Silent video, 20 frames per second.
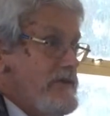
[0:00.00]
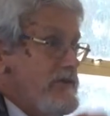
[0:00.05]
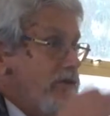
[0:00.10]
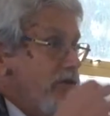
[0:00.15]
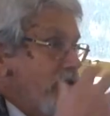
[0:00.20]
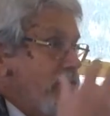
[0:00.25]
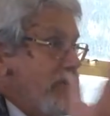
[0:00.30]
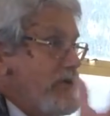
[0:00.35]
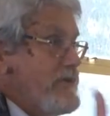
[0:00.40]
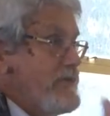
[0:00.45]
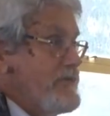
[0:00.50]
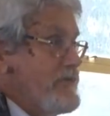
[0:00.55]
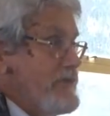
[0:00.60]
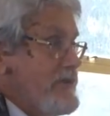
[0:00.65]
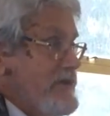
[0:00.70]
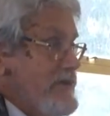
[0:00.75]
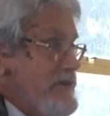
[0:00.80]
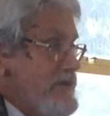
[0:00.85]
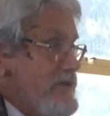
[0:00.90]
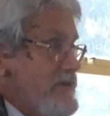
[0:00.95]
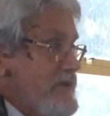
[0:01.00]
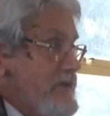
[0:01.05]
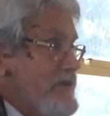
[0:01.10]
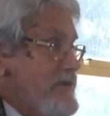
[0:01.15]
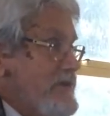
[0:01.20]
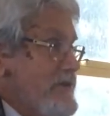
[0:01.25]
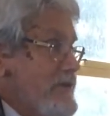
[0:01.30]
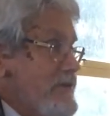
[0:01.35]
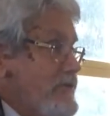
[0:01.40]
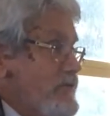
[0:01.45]
nerves that
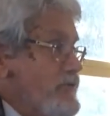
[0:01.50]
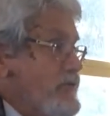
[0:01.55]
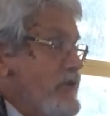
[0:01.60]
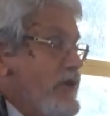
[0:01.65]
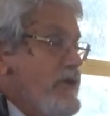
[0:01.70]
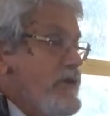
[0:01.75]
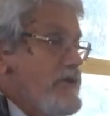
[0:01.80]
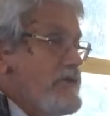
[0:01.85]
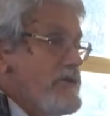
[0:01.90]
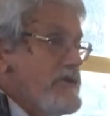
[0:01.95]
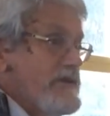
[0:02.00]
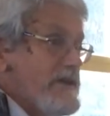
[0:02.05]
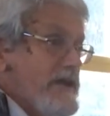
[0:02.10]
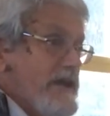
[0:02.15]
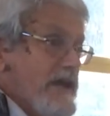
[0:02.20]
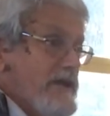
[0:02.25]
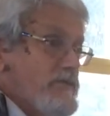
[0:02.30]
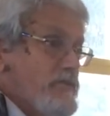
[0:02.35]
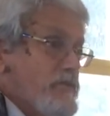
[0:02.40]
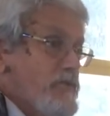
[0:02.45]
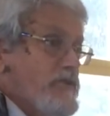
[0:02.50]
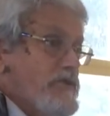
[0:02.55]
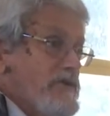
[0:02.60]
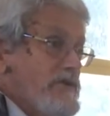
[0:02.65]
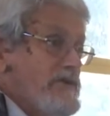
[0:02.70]
control the gut wall